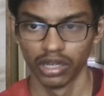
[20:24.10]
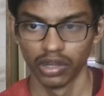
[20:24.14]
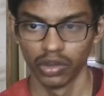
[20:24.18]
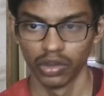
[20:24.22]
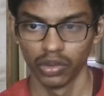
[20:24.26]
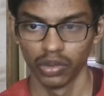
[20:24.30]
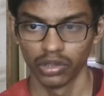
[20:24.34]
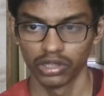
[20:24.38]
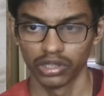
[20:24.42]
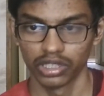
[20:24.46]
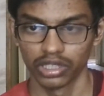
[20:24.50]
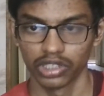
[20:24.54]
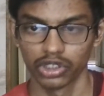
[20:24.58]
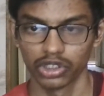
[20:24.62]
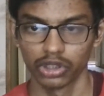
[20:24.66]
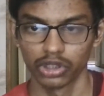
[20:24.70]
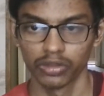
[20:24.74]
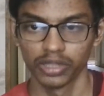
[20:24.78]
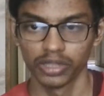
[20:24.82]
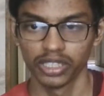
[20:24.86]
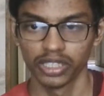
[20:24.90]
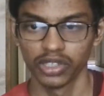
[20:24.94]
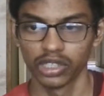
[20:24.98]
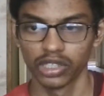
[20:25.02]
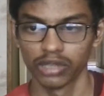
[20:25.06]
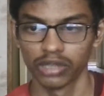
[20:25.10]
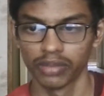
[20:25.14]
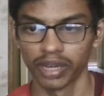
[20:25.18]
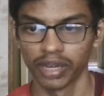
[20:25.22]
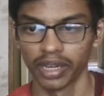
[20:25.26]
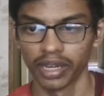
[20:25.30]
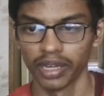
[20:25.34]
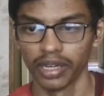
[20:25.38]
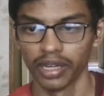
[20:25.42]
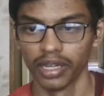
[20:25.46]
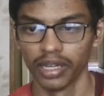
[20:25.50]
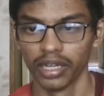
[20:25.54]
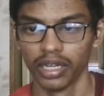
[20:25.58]
which is to be given
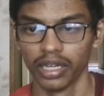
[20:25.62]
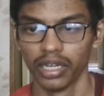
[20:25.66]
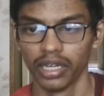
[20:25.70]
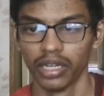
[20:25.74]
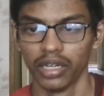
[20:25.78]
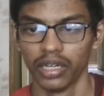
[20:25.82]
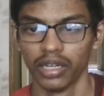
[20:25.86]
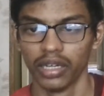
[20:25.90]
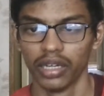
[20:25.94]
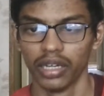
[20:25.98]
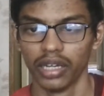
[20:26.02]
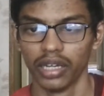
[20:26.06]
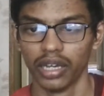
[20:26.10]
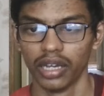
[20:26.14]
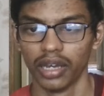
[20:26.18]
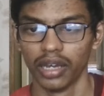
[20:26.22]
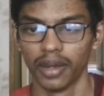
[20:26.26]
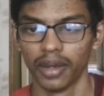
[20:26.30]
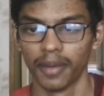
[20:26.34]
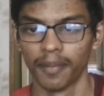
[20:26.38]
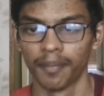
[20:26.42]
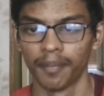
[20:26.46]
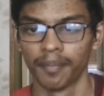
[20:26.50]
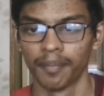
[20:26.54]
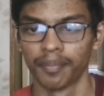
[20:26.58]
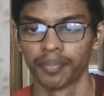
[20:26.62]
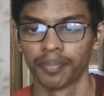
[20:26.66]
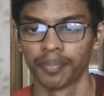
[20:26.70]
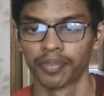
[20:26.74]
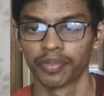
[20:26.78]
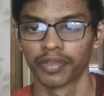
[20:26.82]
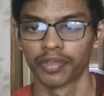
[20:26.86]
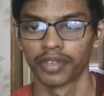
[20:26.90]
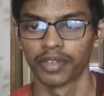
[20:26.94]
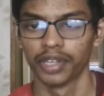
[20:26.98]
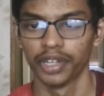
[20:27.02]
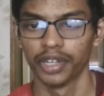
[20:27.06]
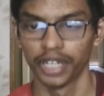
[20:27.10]
by
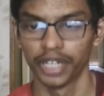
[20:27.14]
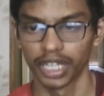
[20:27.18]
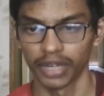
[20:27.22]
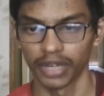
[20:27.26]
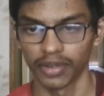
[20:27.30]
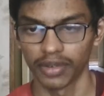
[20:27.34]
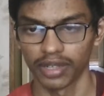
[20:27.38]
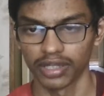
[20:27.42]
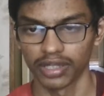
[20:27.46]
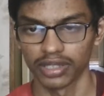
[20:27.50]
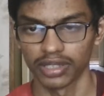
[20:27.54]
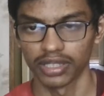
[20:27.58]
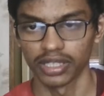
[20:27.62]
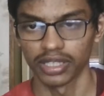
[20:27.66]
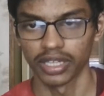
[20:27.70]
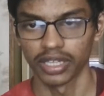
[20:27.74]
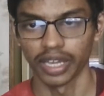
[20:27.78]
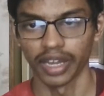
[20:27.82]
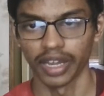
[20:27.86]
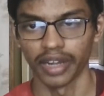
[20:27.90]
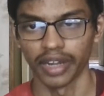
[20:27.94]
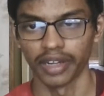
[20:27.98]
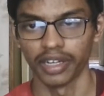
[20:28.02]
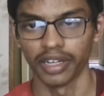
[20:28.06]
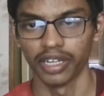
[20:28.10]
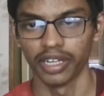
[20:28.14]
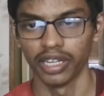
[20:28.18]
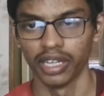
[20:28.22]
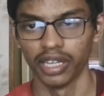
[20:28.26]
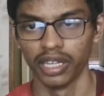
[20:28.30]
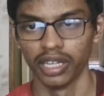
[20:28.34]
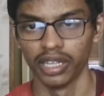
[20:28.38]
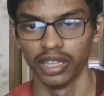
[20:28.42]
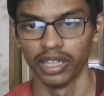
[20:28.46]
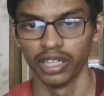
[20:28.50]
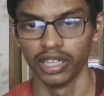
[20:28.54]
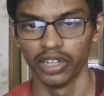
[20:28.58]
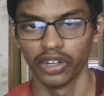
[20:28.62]
intravenously, and
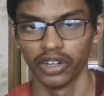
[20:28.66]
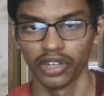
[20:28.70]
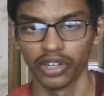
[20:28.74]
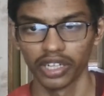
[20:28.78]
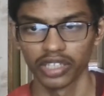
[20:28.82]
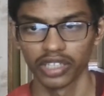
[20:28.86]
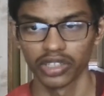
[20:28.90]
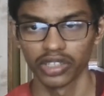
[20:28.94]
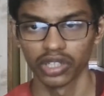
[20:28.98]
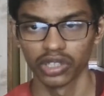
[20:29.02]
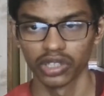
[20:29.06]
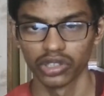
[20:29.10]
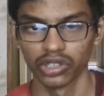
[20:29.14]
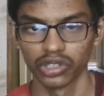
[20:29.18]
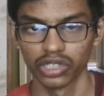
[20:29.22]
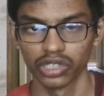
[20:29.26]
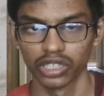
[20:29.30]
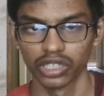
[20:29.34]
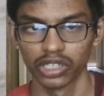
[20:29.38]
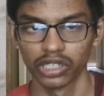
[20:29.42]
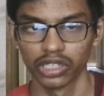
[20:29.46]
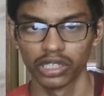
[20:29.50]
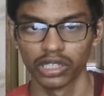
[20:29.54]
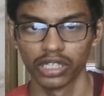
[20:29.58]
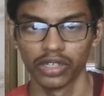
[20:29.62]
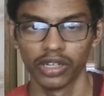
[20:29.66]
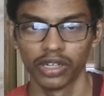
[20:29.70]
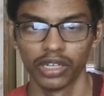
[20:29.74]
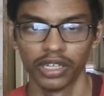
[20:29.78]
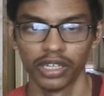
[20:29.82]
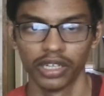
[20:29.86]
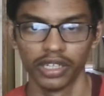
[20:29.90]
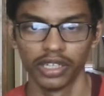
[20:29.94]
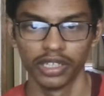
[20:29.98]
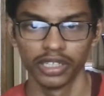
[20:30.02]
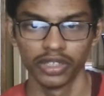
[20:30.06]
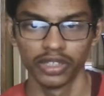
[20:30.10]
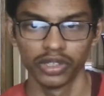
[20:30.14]
lidocaine is also given
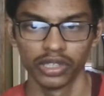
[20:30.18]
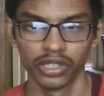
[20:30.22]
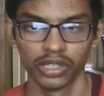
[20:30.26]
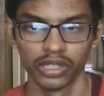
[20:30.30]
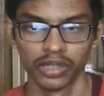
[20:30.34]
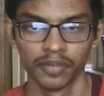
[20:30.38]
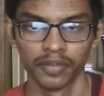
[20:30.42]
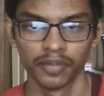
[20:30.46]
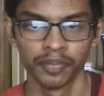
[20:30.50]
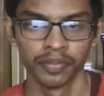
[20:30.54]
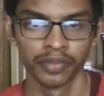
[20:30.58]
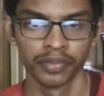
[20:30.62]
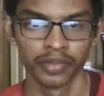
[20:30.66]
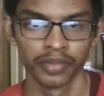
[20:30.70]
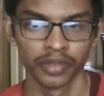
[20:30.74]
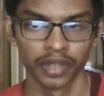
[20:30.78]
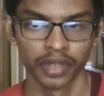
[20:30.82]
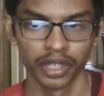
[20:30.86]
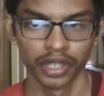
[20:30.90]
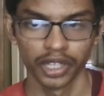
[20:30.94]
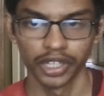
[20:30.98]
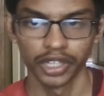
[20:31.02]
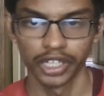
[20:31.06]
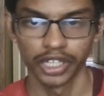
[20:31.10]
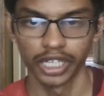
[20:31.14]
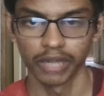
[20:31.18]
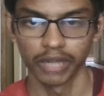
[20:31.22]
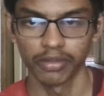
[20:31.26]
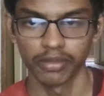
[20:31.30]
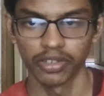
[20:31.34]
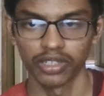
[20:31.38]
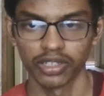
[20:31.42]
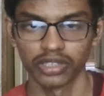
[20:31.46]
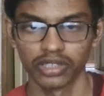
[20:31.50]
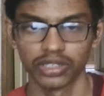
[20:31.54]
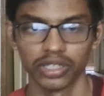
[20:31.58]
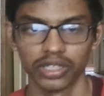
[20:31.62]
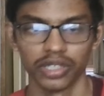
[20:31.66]

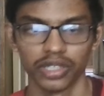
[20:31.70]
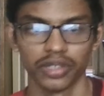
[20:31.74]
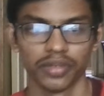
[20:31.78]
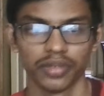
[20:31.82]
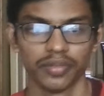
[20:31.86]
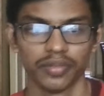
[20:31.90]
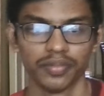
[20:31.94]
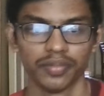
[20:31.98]
intravenously.